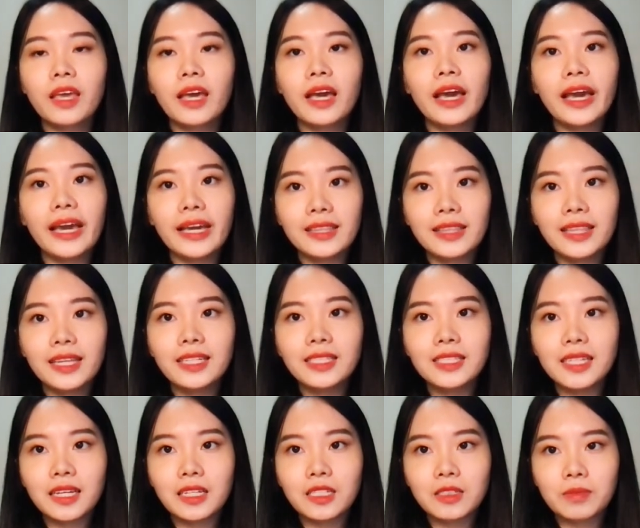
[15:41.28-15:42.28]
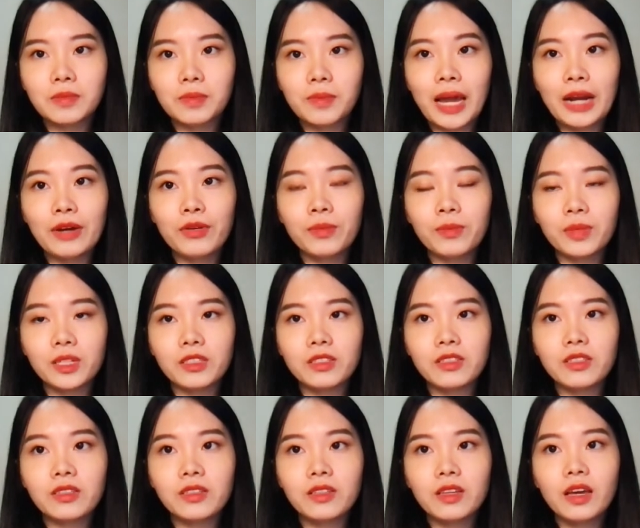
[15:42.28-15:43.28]
In this experiment,
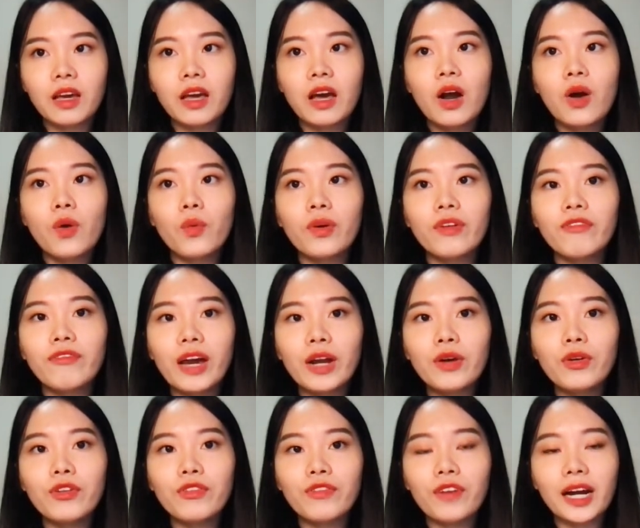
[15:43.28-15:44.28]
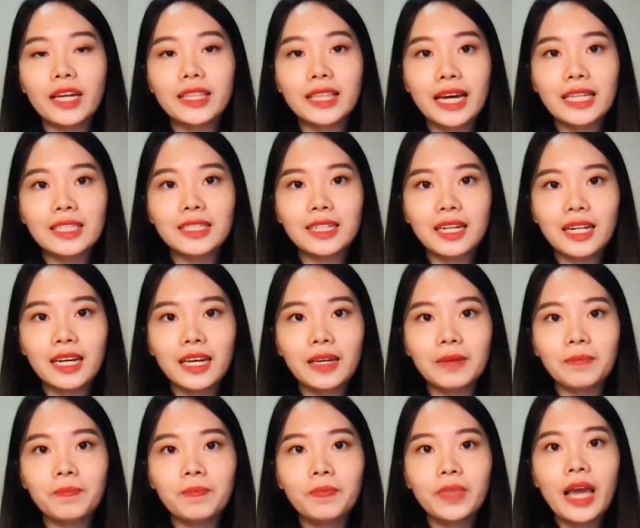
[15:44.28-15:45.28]
we verified that claim
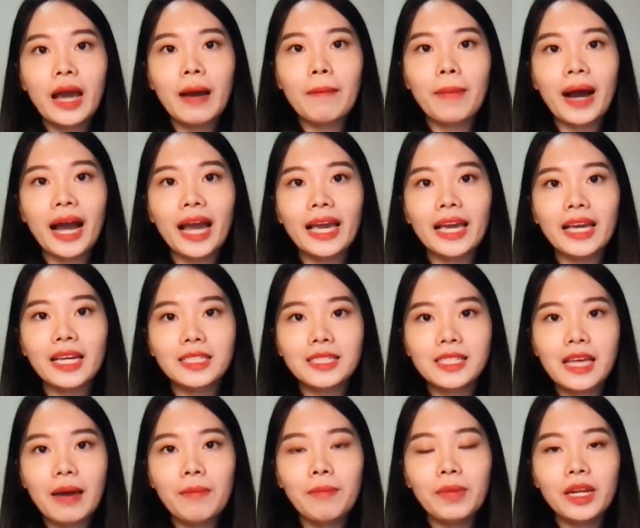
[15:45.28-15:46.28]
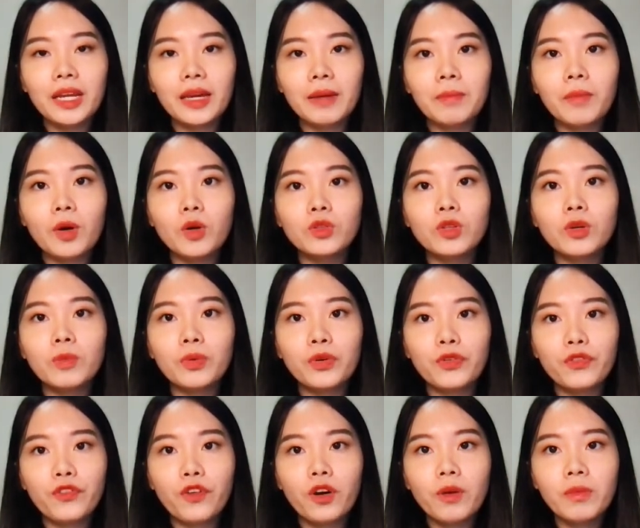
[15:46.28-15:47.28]
by examining model
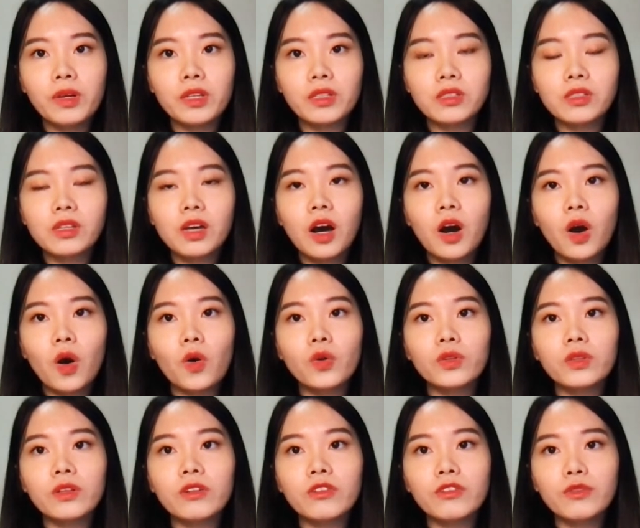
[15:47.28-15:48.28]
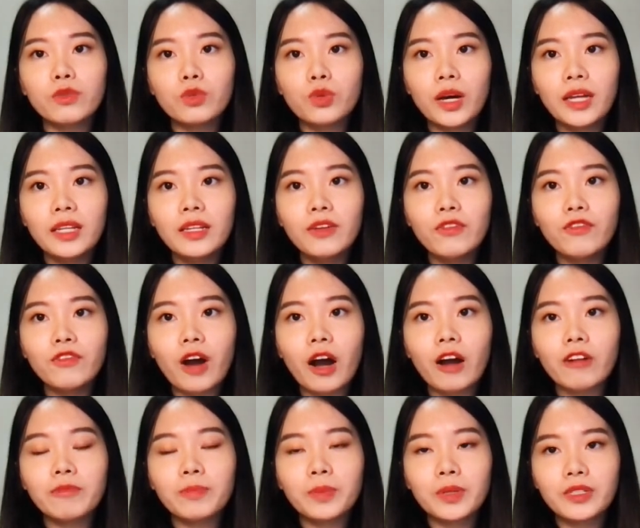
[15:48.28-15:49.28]
performance on the
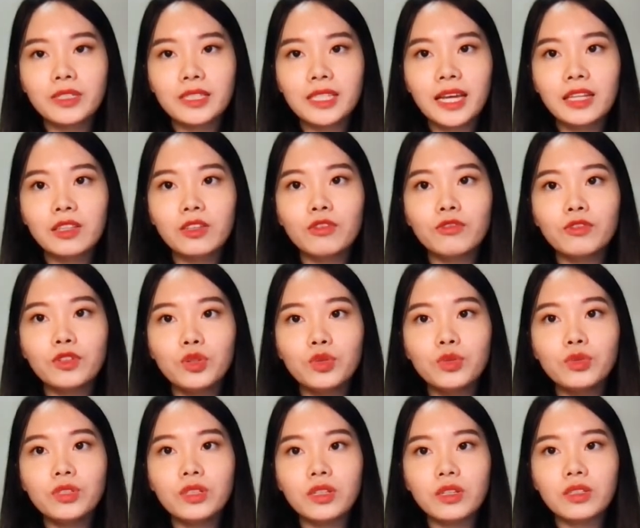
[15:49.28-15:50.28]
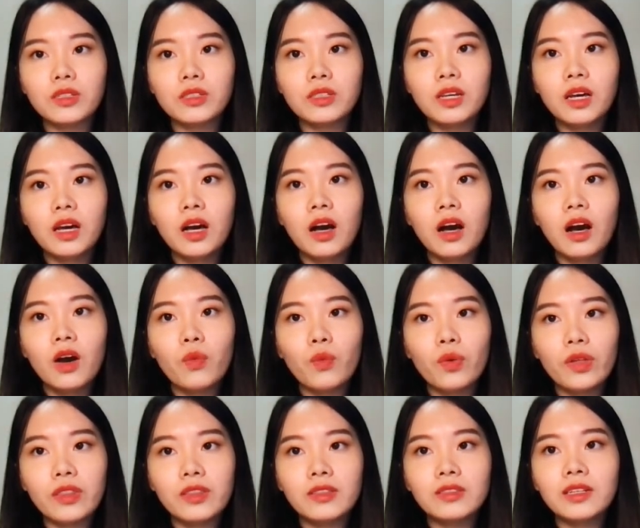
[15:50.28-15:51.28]
25% of users
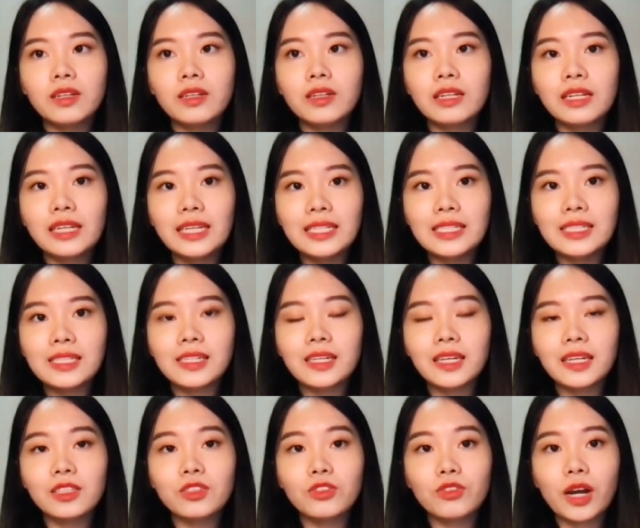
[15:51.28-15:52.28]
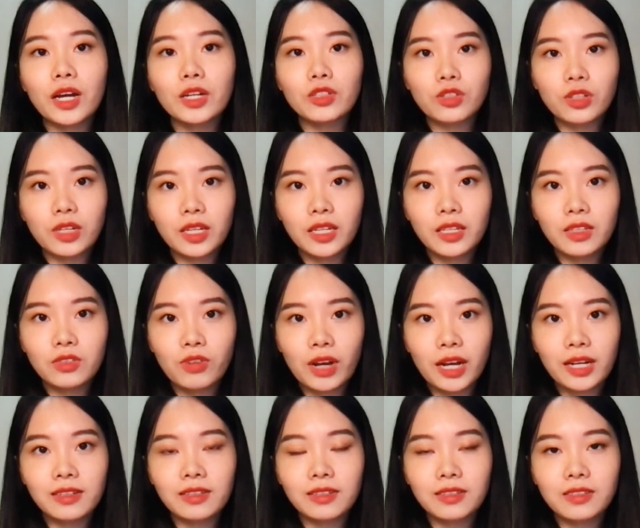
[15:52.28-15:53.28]
with the least interaction
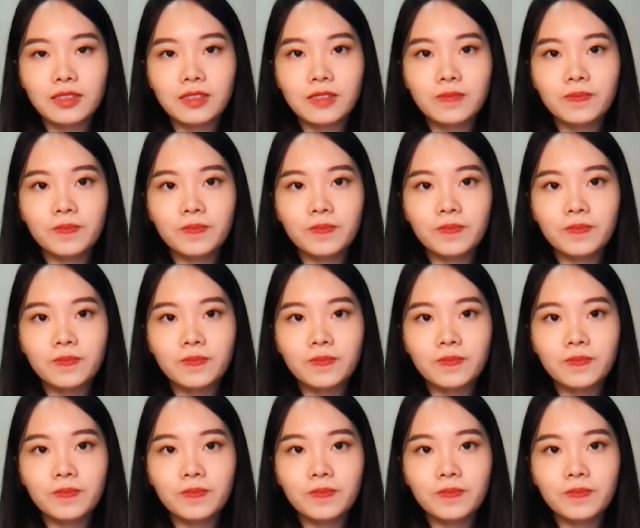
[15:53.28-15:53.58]
records.